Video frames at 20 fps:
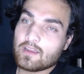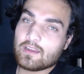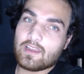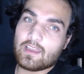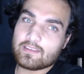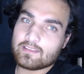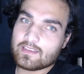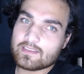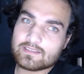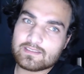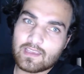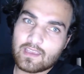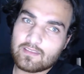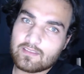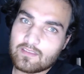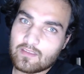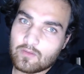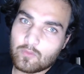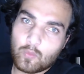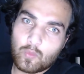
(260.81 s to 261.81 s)
Like they
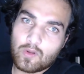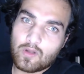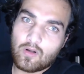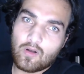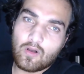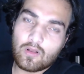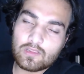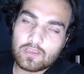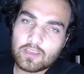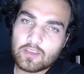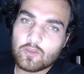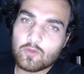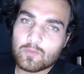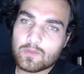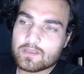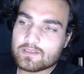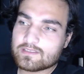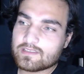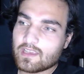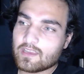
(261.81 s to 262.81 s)
said, we're all
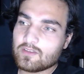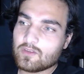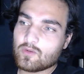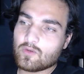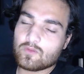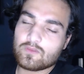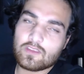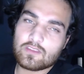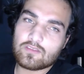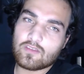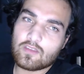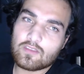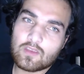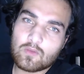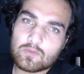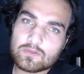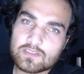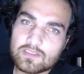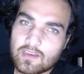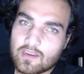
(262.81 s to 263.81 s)
humans, and they thought they
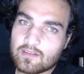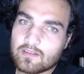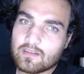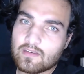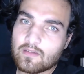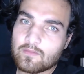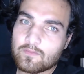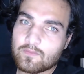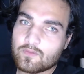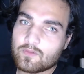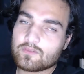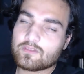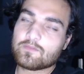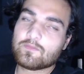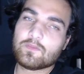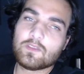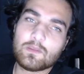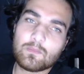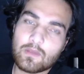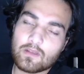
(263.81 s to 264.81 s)
were standing up for the
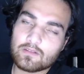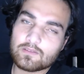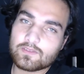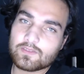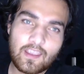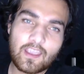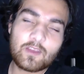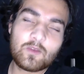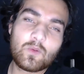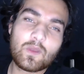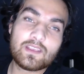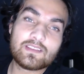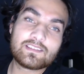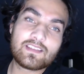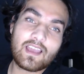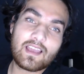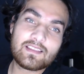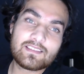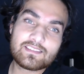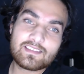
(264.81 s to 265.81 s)
females. Anyways,
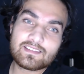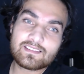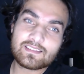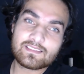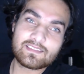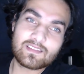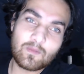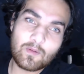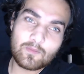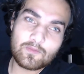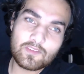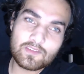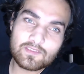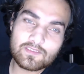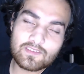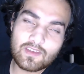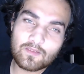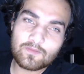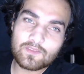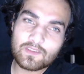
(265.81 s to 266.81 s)
guys, this is some of the
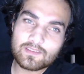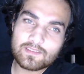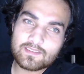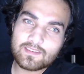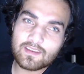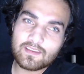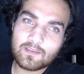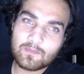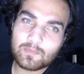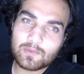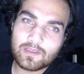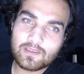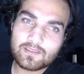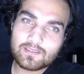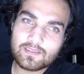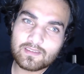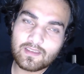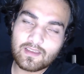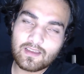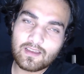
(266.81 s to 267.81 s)
stuff that's taking
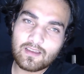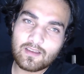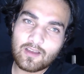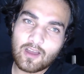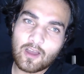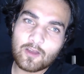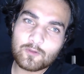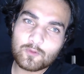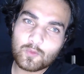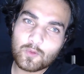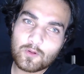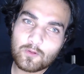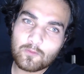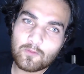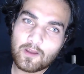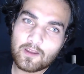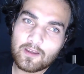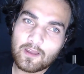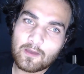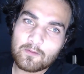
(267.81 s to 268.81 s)
place on Twitter
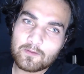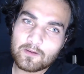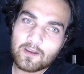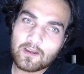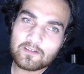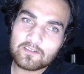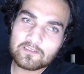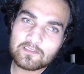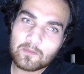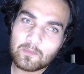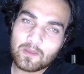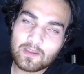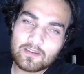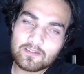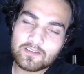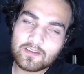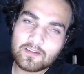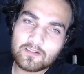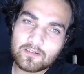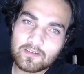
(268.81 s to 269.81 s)
right now regarding the
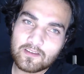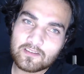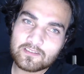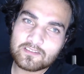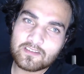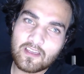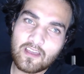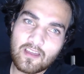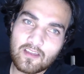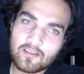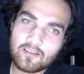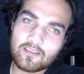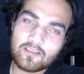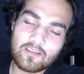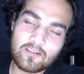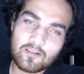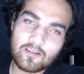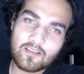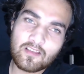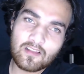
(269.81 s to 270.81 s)
military and
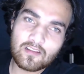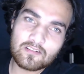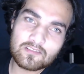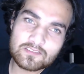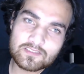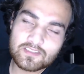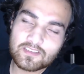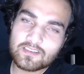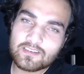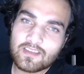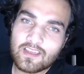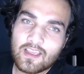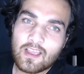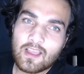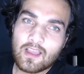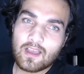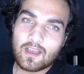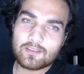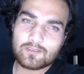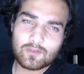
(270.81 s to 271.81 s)
Tucker Carlson.
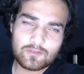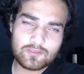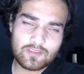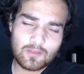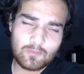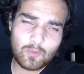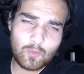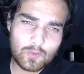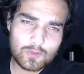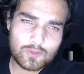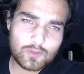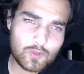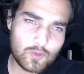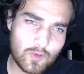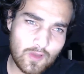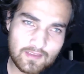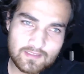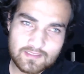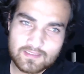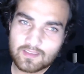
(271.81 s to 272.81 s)
So tell me what you
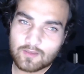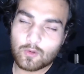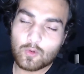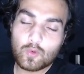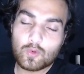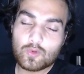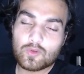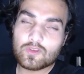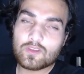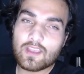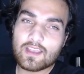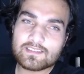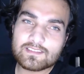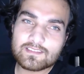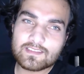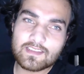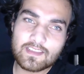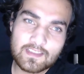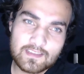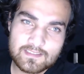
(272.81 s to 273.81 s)
guys think. Who do you guys
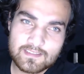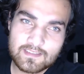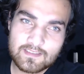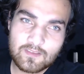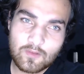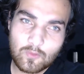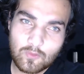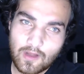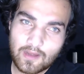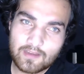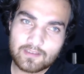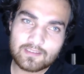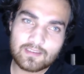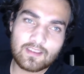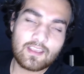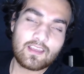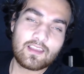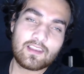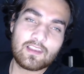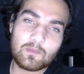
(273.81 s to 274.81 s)
think is in the right?
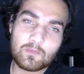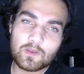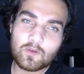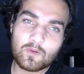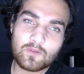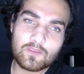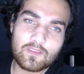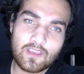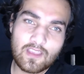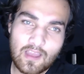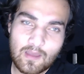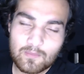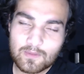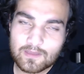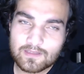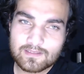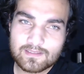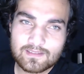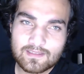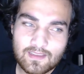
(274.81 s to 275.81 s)
Let me know in the
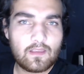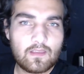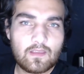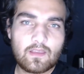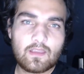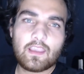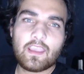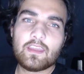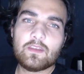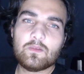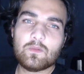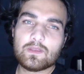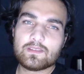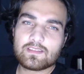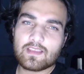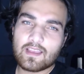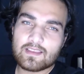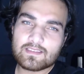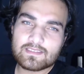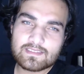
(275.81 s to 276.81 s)
comments. Anyways,
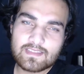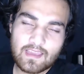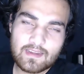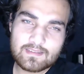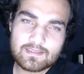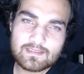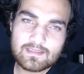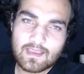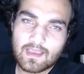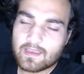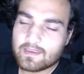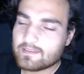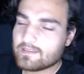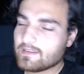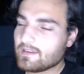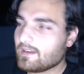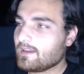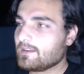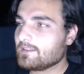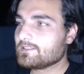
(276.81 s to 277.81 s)
guys, that aside,
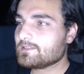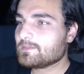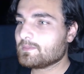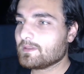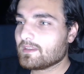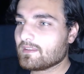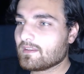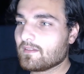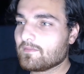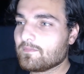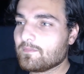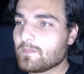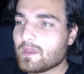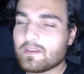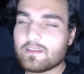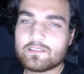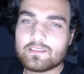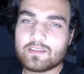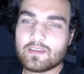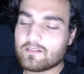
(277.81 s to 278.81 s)
speaking of
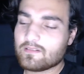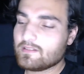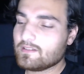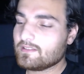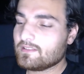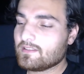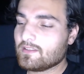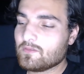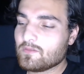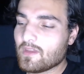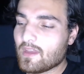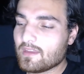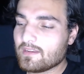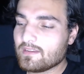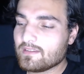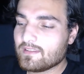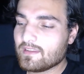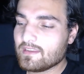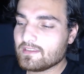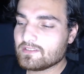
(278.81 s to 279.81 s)
military, the
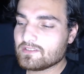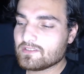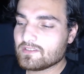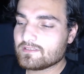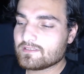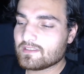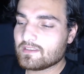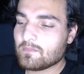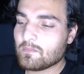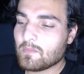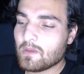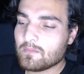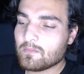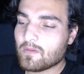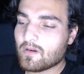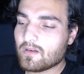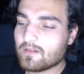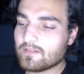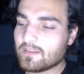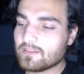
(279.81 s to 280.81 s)
United Nations in
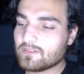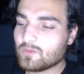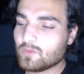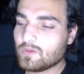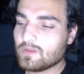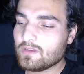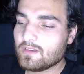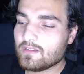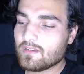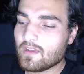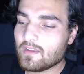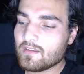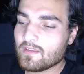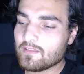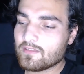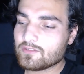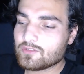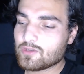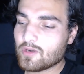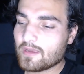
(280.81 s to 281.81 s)
Myanmar, they tweeted
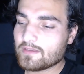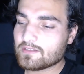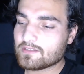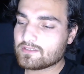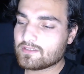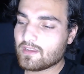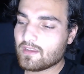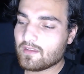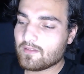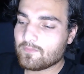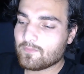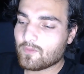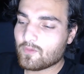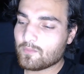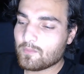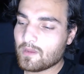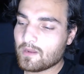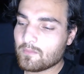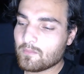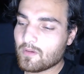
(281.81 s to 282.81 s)
another tragic day for
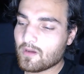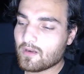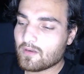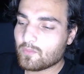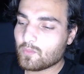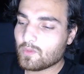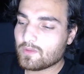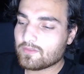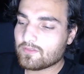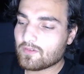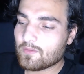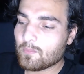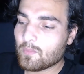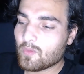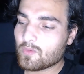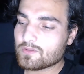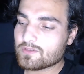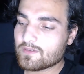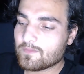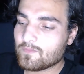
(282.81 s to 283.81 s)
Myanmar with
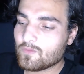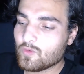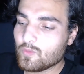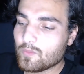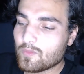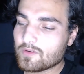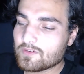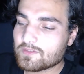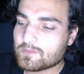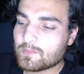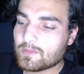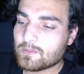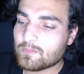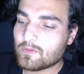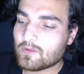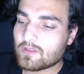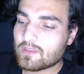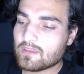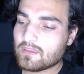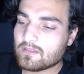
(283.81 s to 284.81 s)
reports of numerous
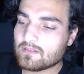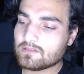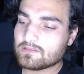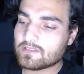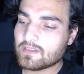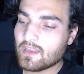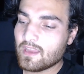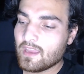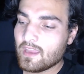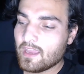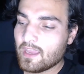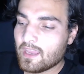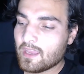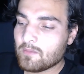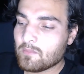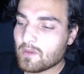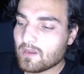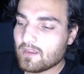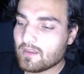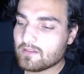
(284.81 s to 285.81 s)
people killed
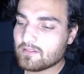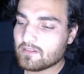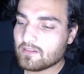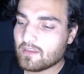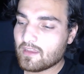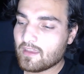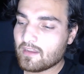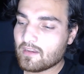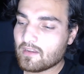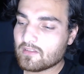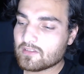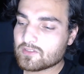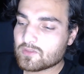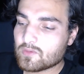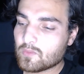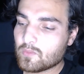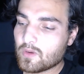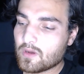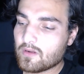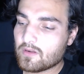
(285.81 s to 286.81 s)
in Malindi and
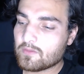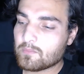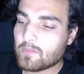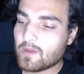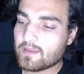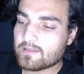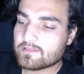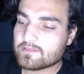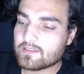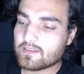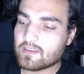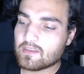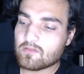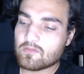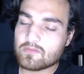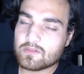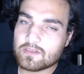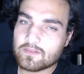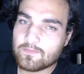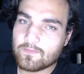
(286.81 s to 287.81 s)
elsewhere by
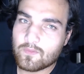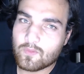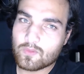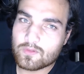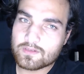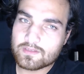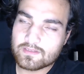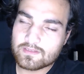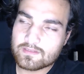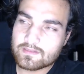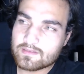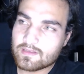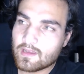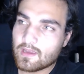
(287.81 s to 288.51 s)
security forces.